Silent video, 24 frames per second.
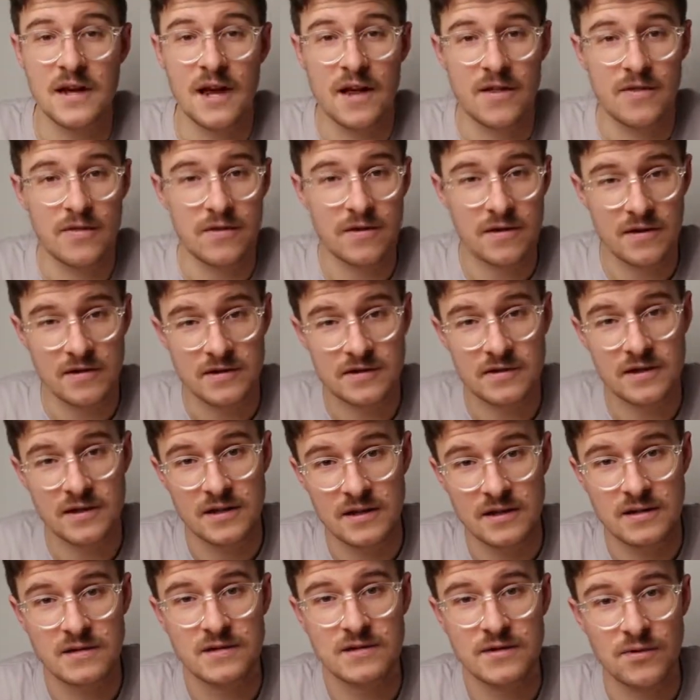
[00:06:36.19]
and this
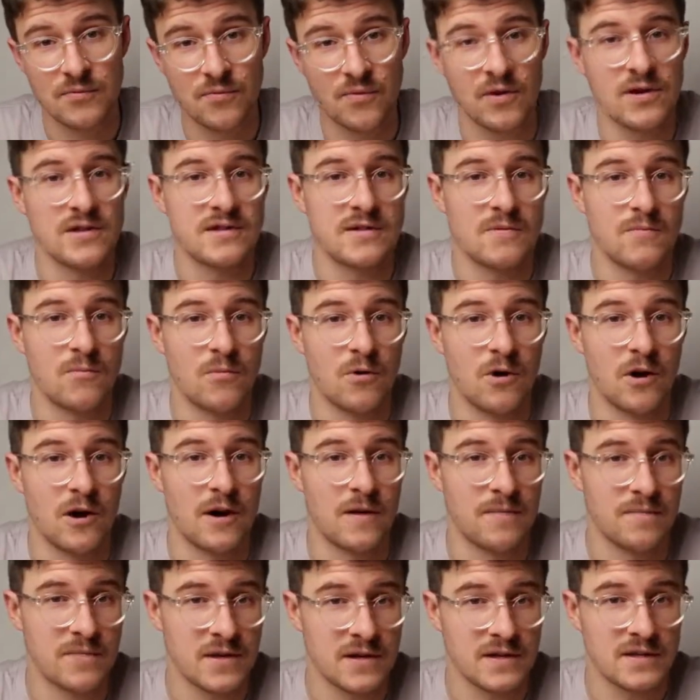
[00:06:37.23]
is the reason
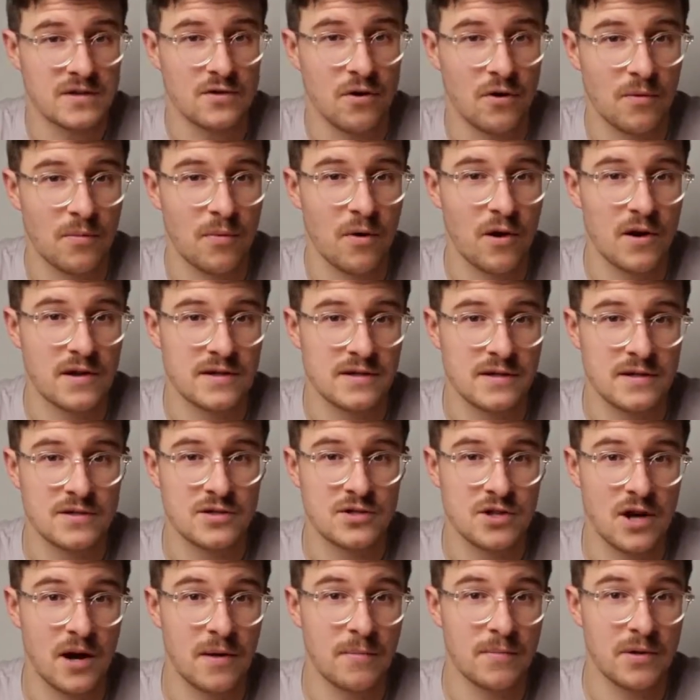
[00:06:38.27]
why their stock price has
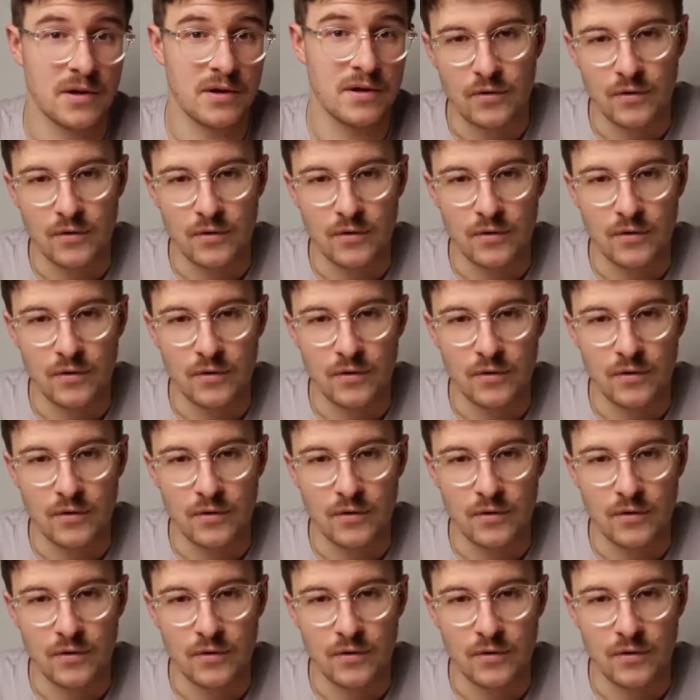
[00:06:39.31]
jumped.